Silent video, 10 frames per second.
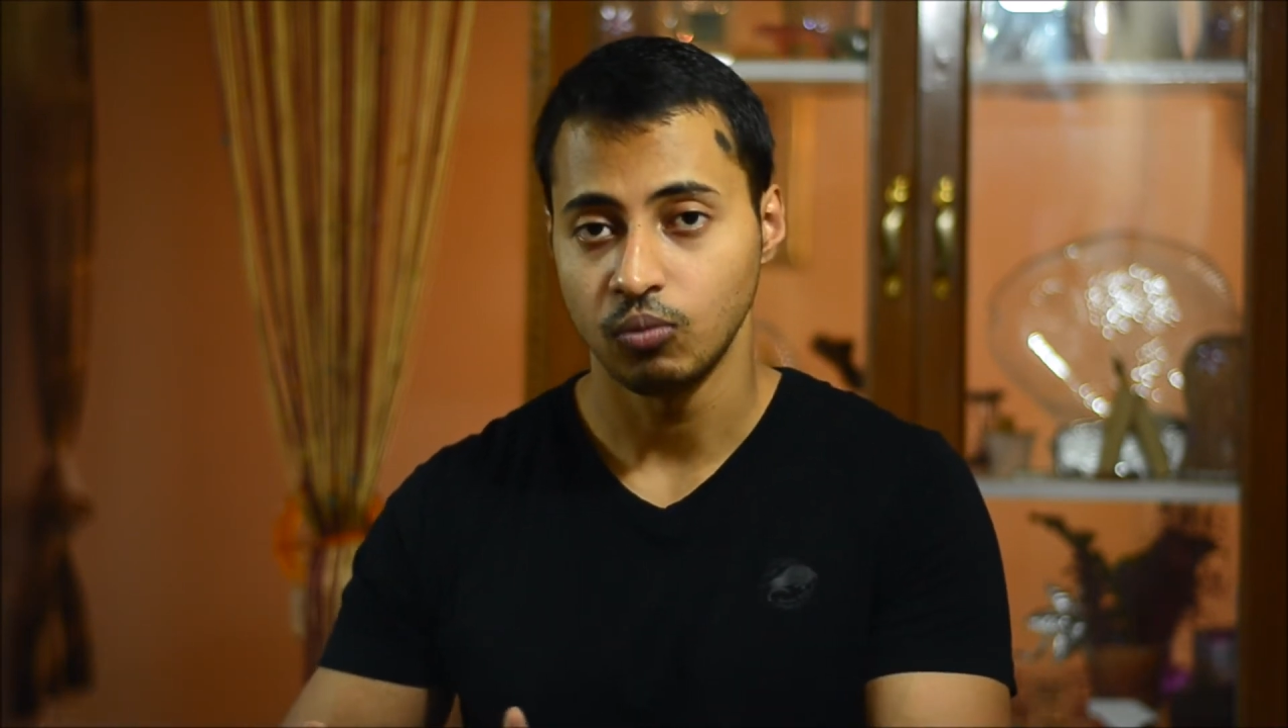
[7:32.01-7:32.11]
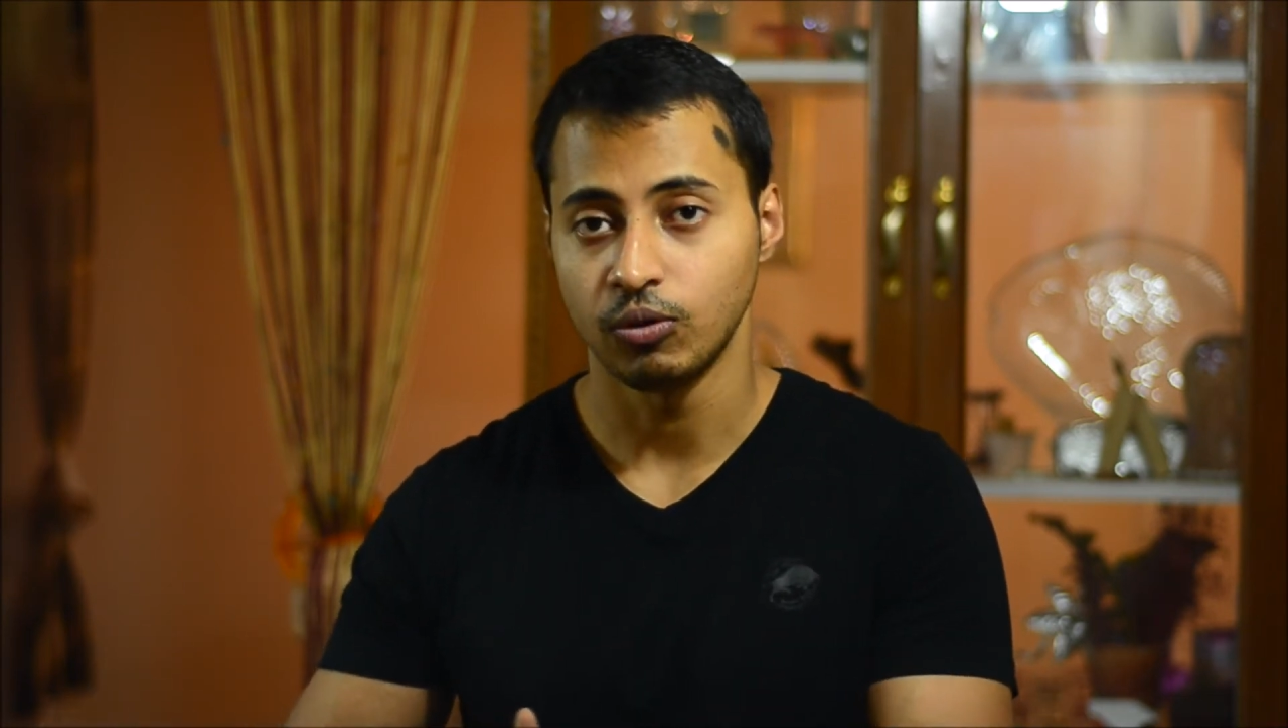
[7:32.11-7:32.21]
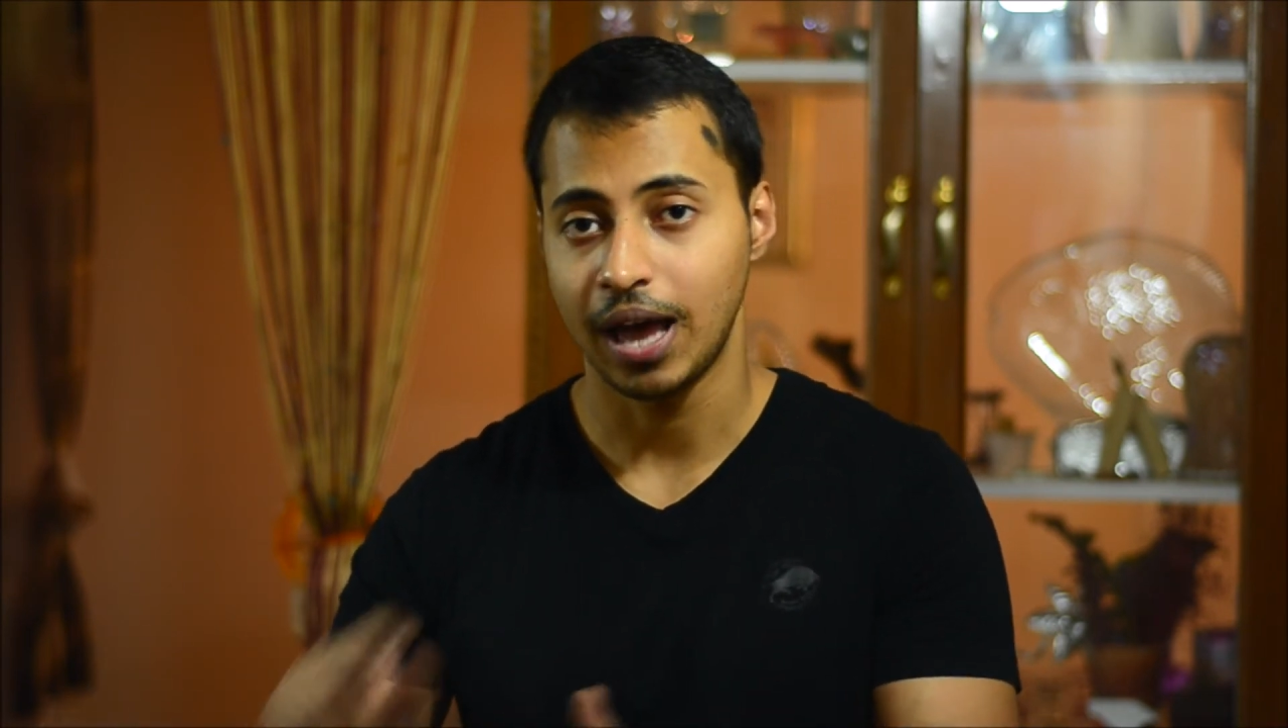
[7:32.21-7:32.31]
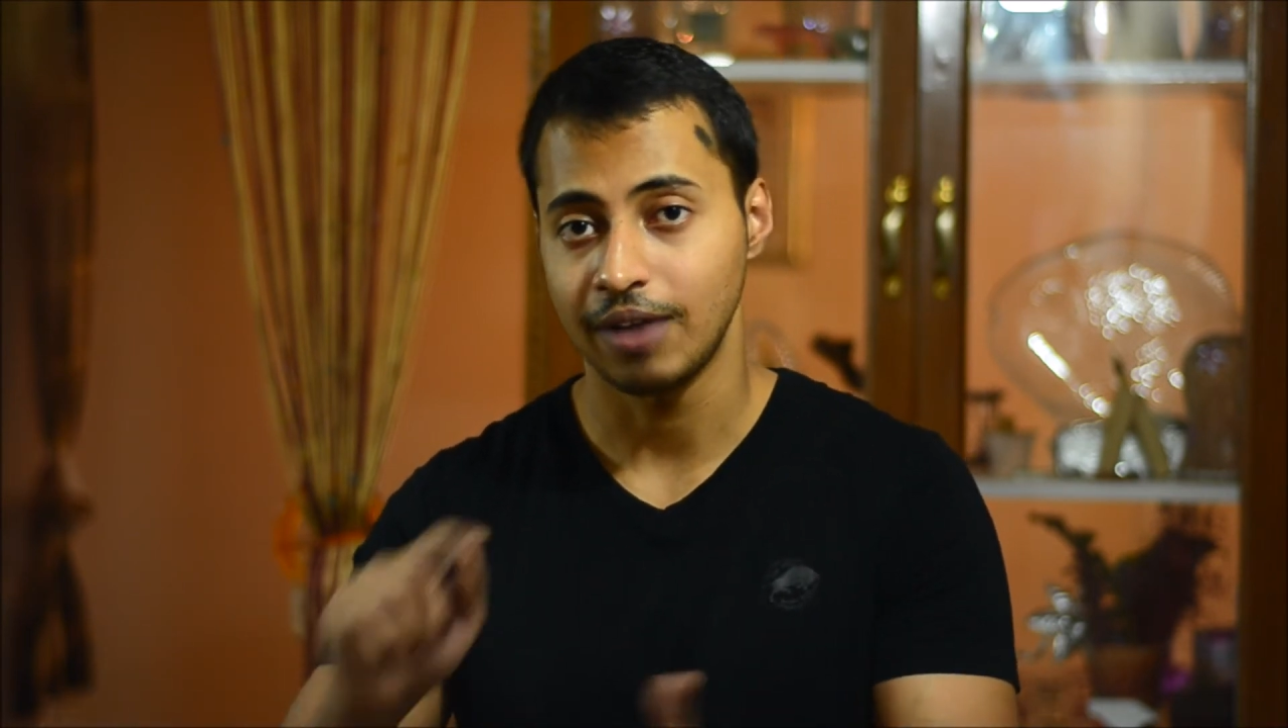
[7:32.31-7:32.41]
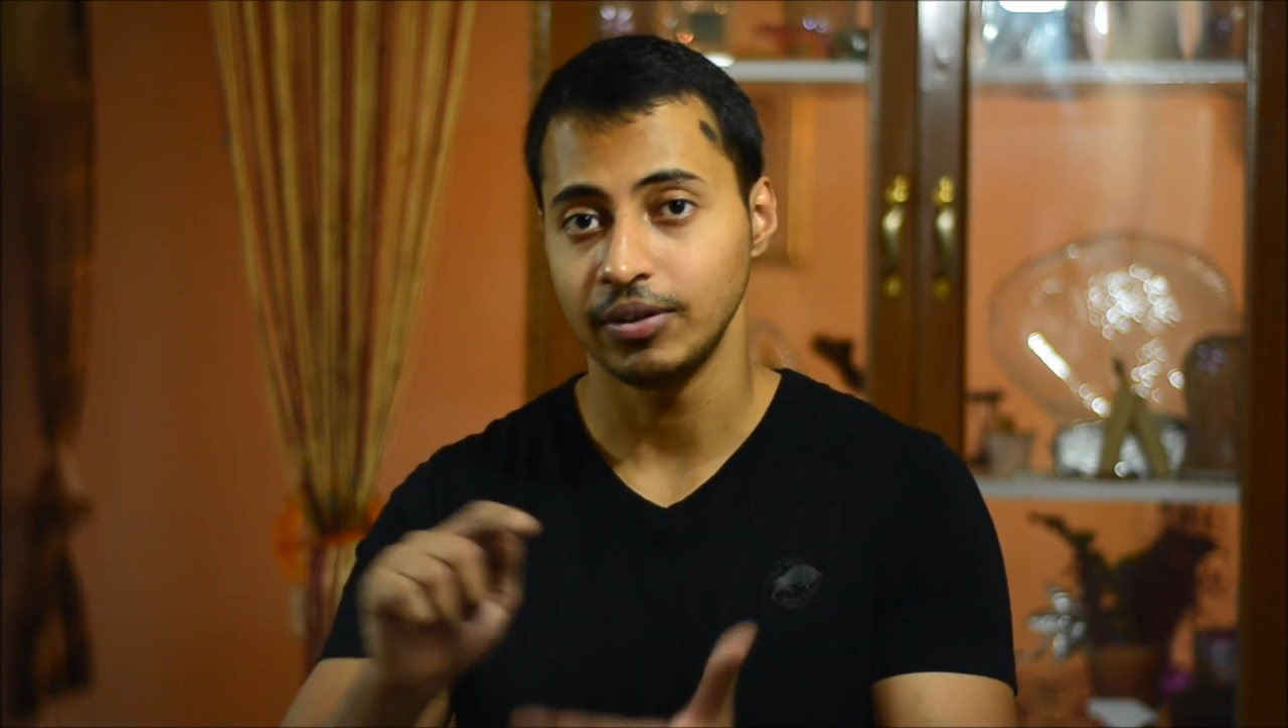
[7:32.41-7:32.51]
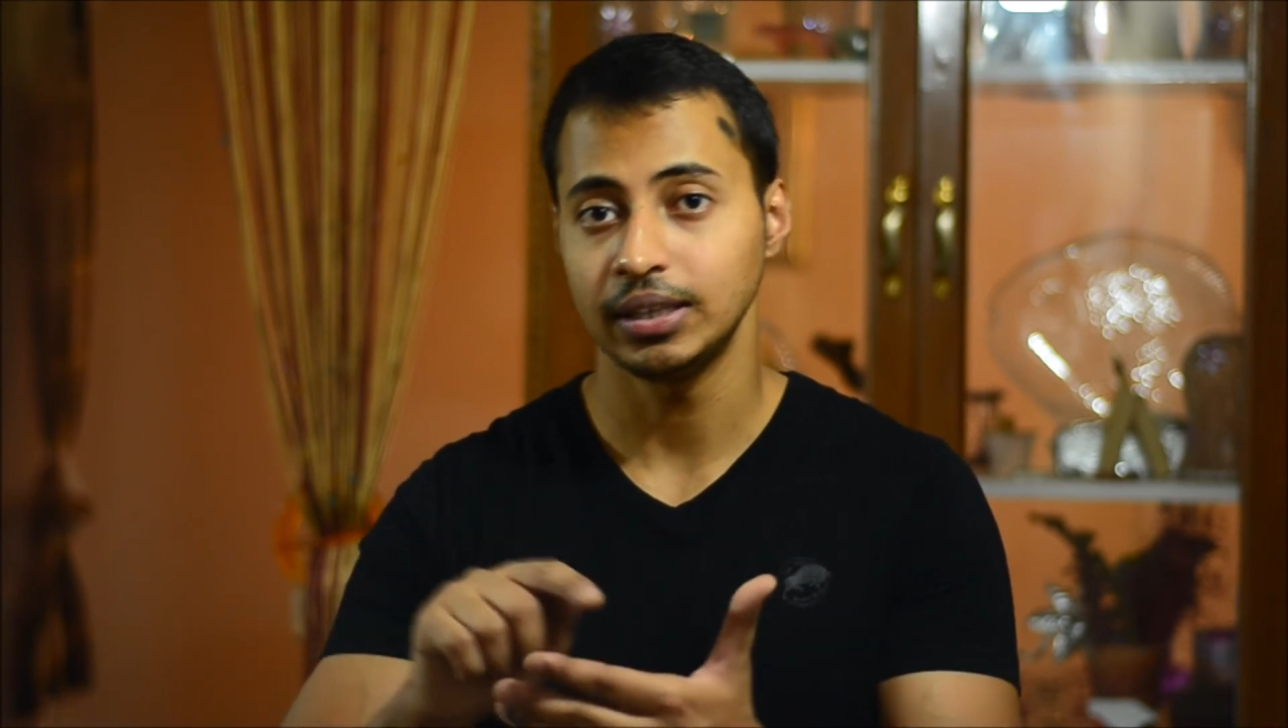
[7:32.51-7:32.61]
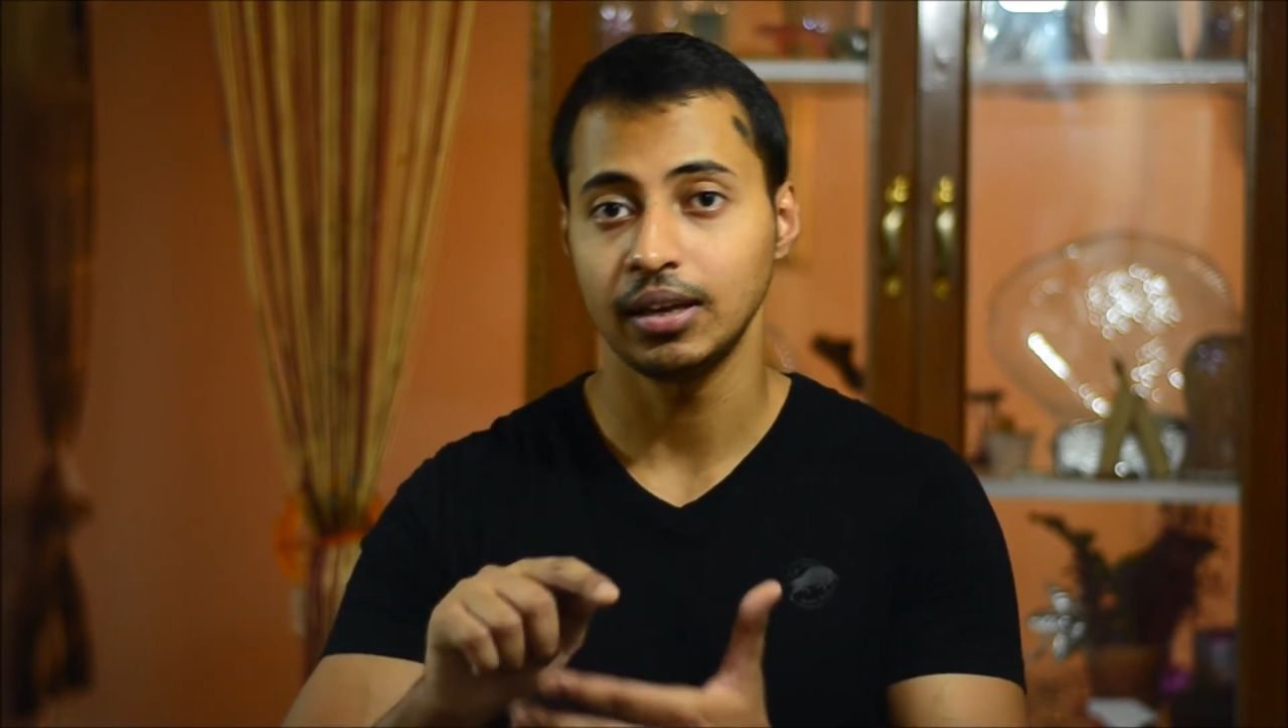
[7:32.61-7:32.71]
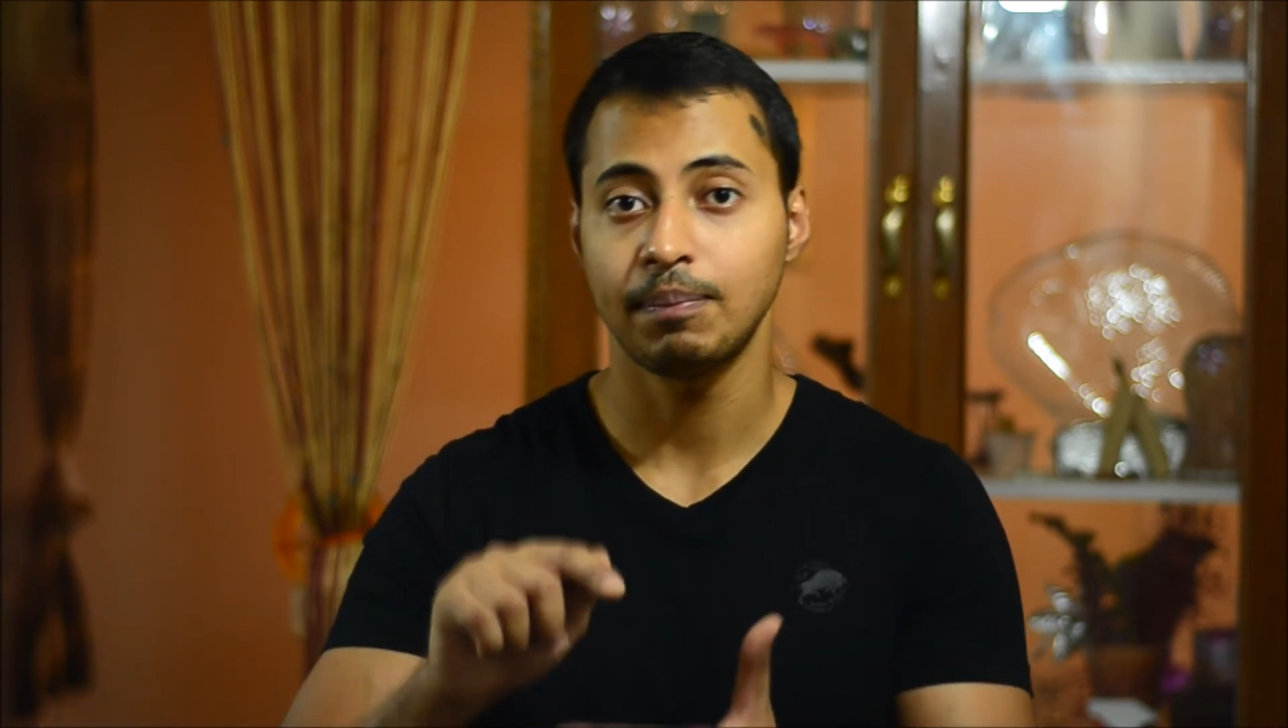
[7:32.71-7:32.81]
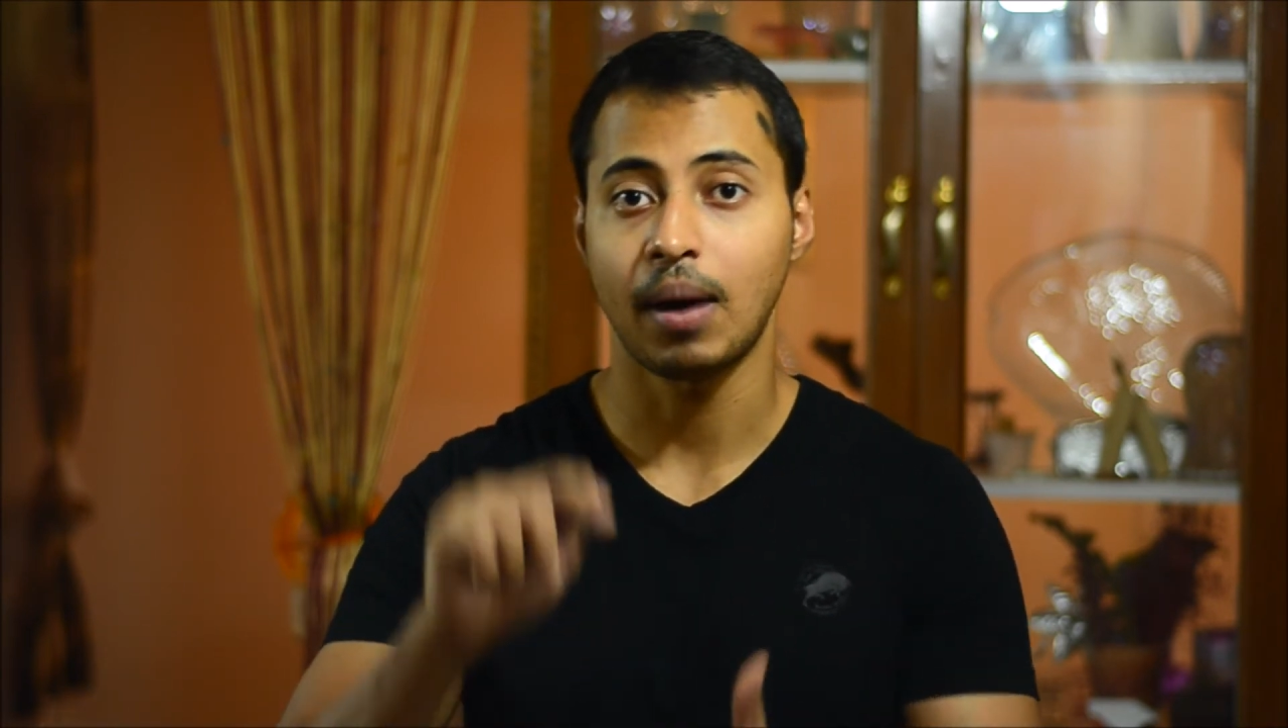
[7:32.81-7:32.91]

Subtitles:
were having their